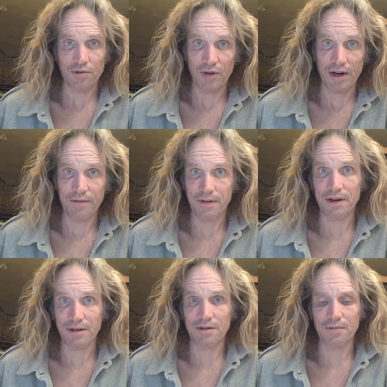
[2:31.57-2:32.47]
try to
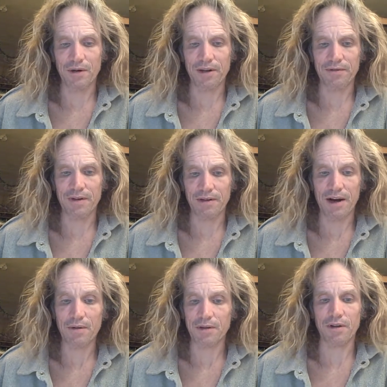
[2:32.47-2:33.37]
figure out some way to figure
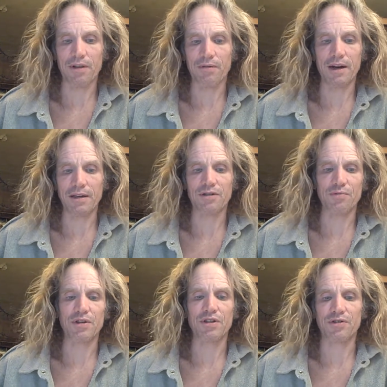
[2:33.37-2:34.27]
out what the threat is. You
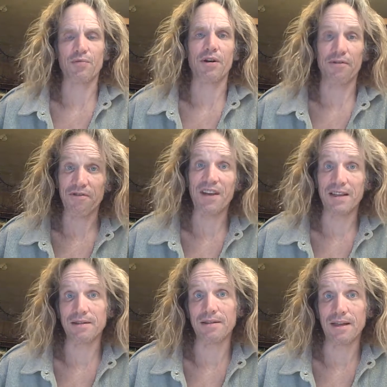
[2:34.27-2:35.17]
wouldn't just want to
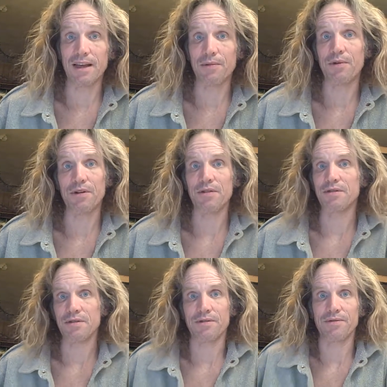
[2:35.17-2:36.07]
face a day where
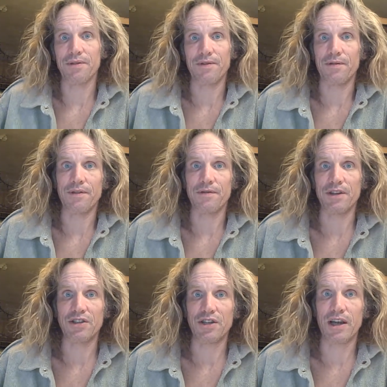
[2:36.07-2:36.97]
there's this
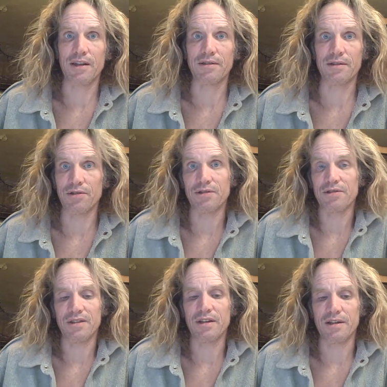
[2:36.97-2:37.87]
50-50 chance and you're
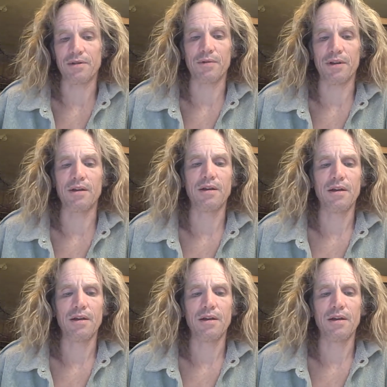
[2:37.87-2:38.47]
just sitting there with it.